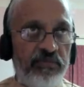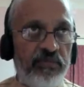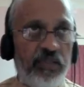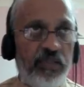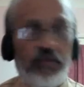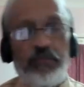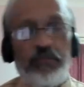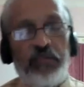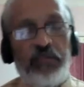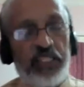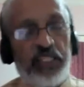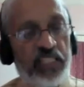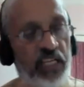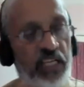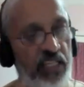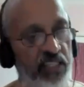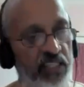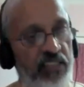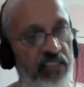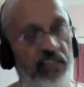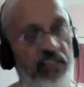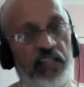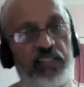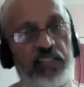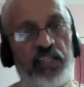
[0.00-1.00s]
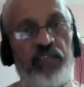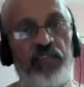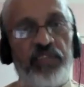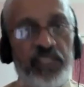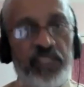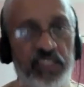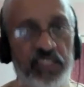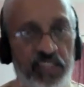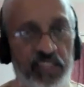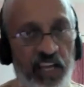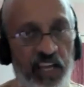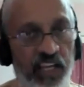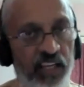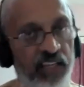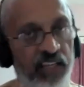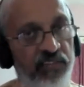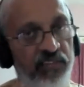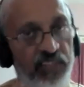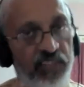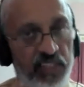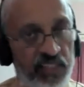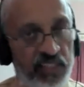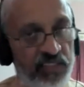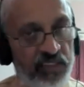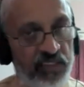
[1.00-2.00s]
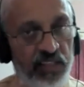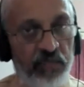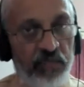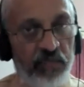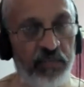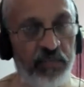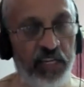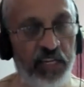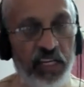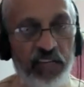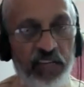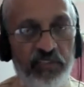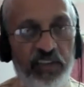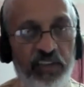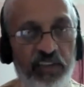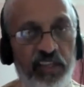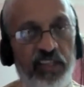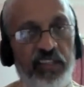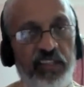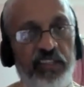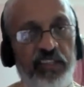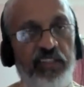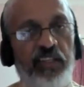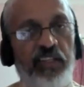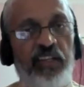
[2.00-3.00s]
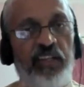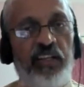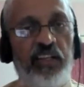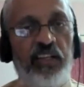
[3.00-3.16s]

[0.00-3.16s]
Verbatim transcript: I mean, basically starts off with salad, which is completely vegan.